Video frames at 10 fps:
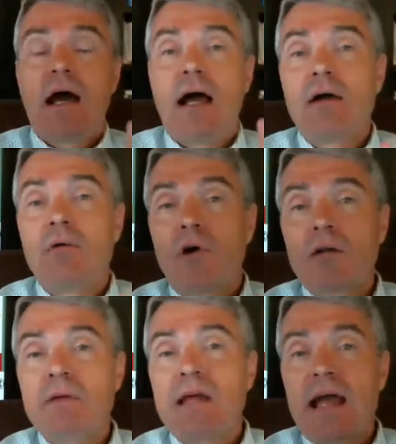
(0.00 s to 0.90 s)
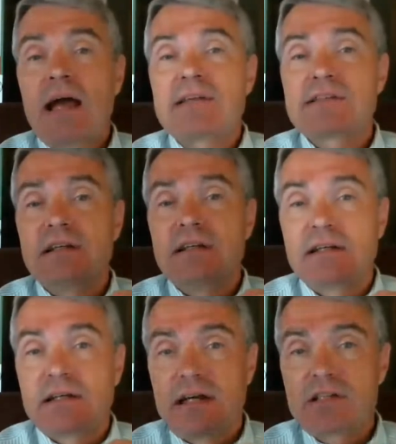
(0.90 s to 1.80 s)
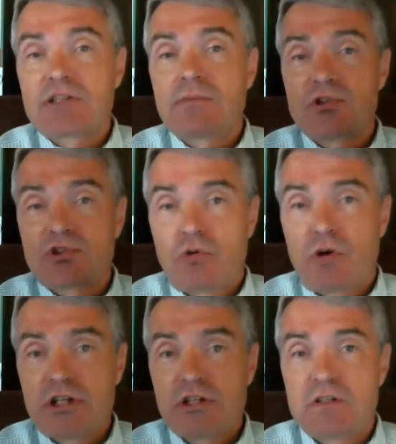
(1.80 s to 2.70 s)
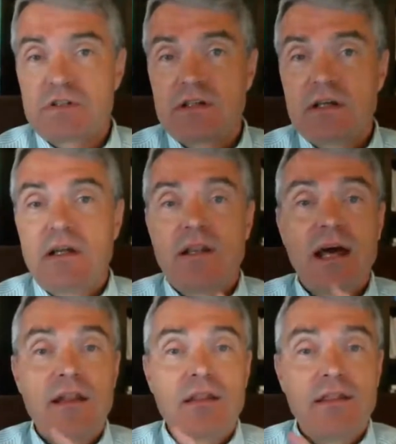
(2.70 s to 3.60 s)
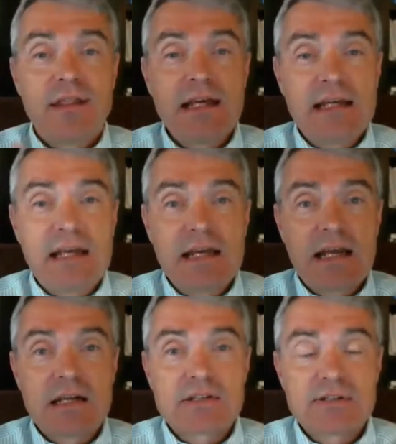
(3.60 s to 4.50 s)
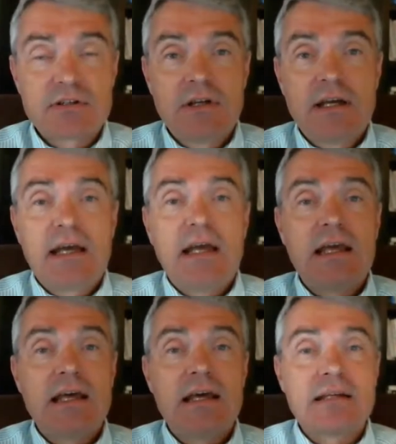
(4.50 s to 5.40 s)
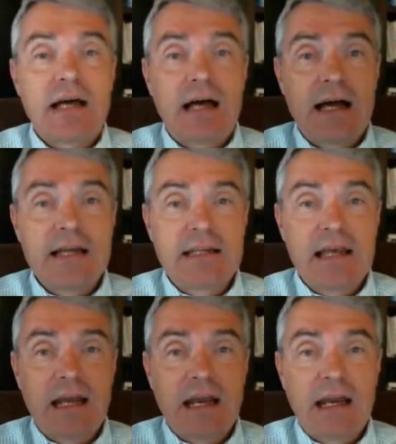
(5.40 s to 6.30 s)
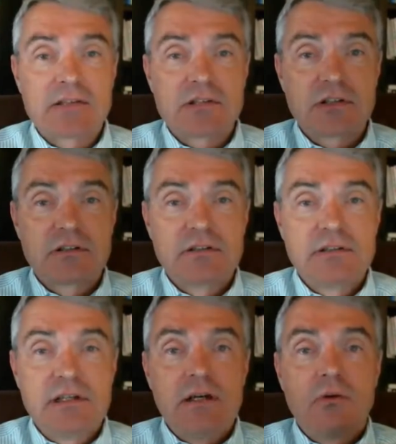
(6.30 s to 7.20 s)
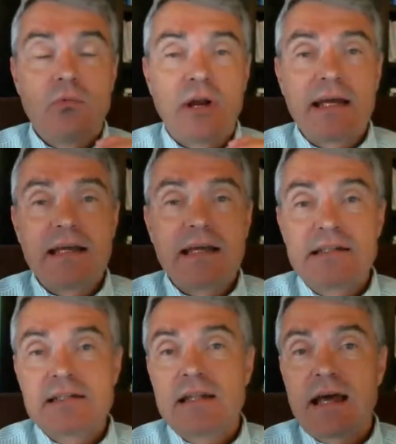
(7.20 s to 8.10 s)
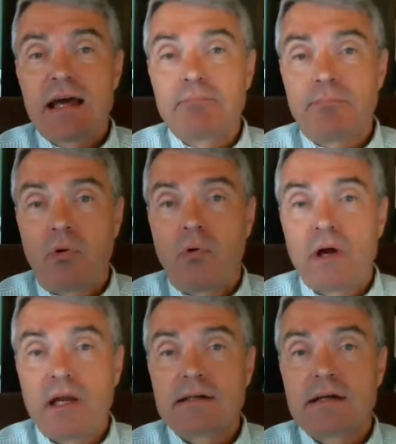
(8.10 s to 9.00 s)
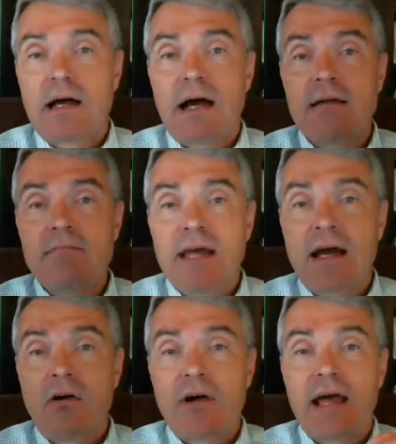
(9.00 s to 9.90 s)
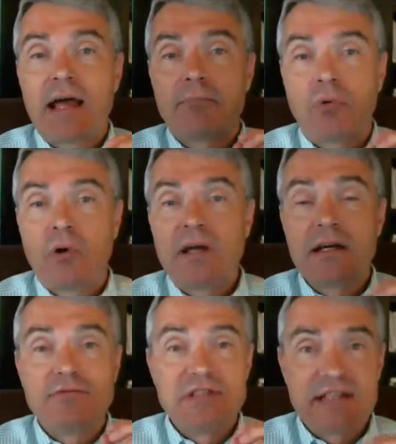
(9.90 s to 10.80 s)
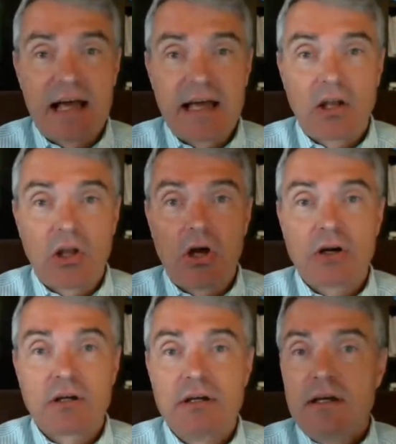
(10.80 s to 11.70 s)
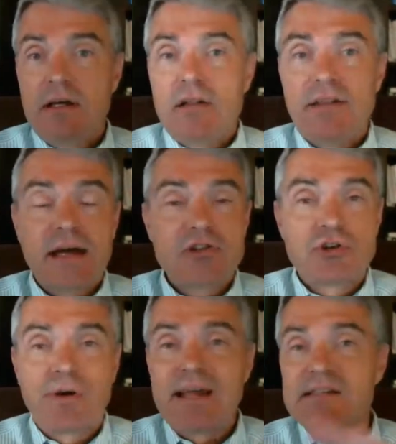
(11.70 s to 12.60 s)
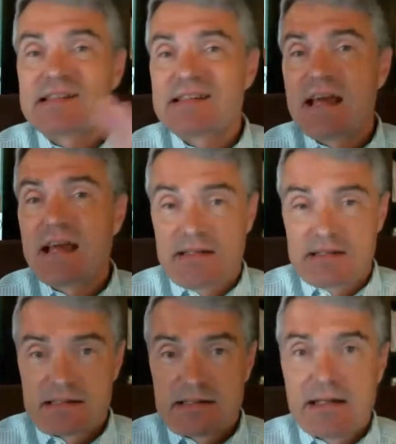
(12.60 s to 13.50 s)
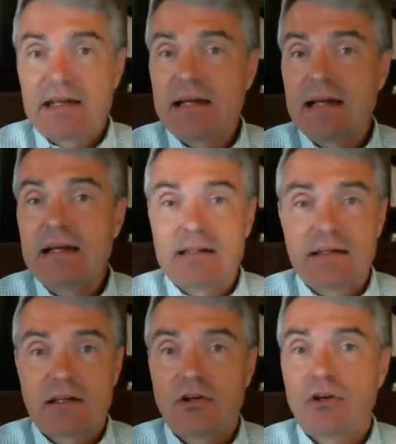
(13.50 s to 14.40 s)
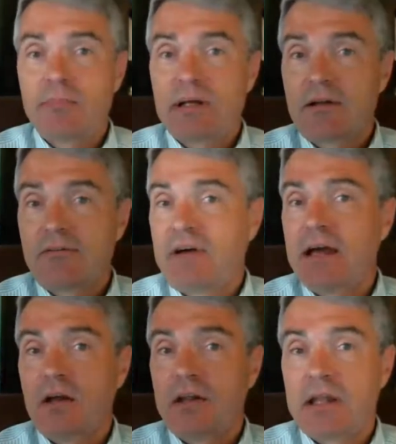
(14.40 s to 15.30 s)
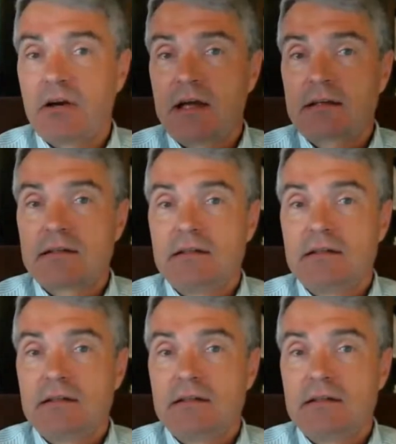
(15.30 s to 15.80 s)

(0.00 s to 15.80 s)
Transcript: I want to be asking customers questions that they can't answer and I can't answer. When I get to that point, I'm now at a point of dialogue that transcends anything you're going to be able to find on the internet